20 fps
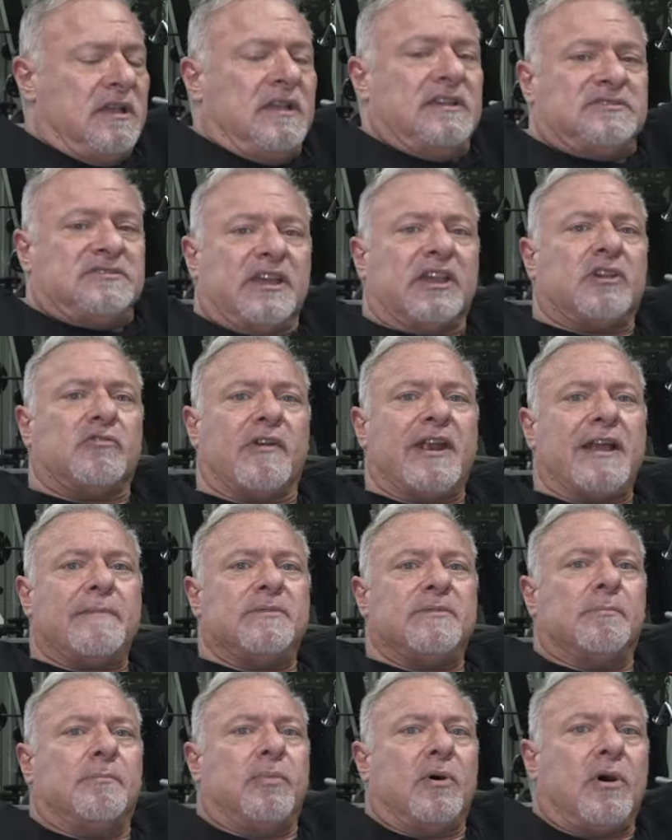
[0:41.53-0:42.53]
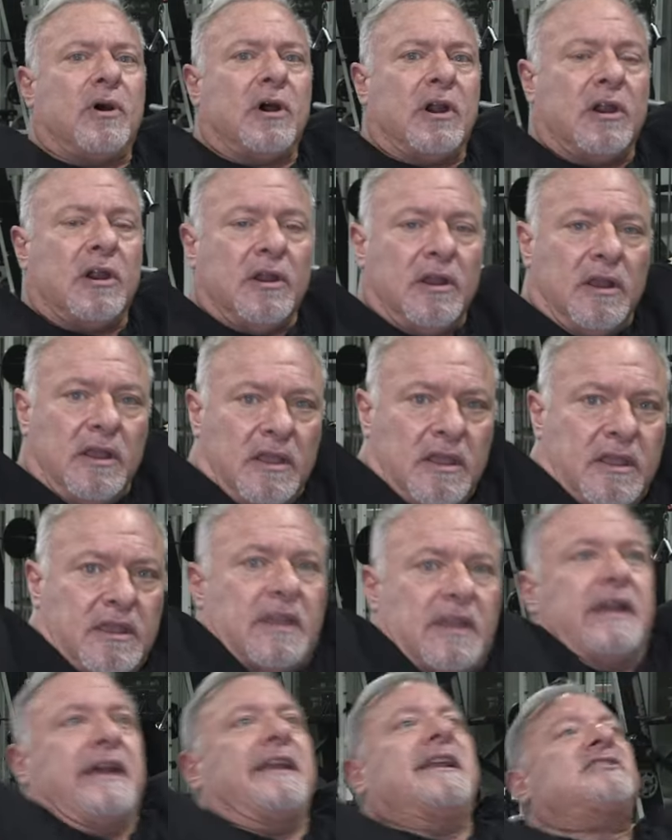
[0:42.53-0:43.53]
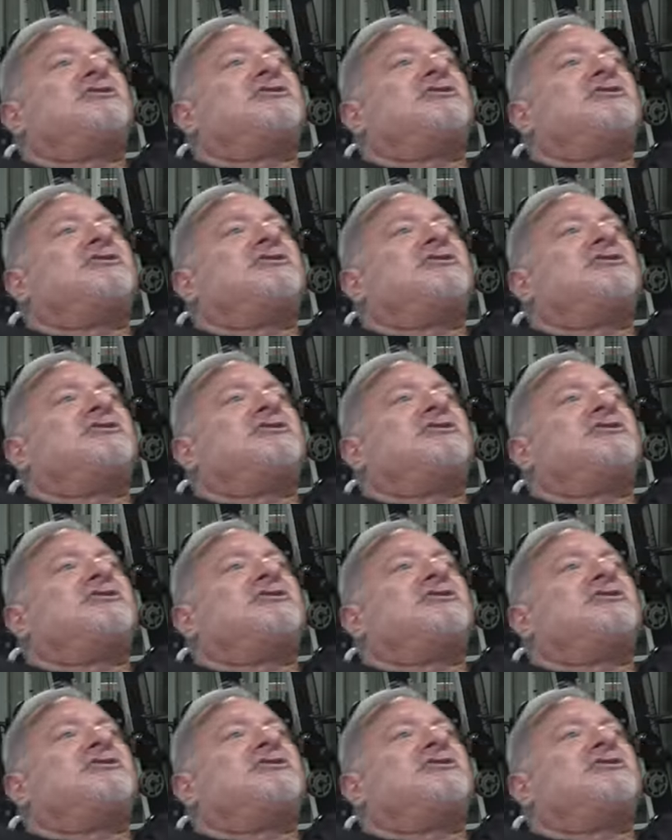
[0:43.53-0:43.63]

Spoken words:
is they grab the bar and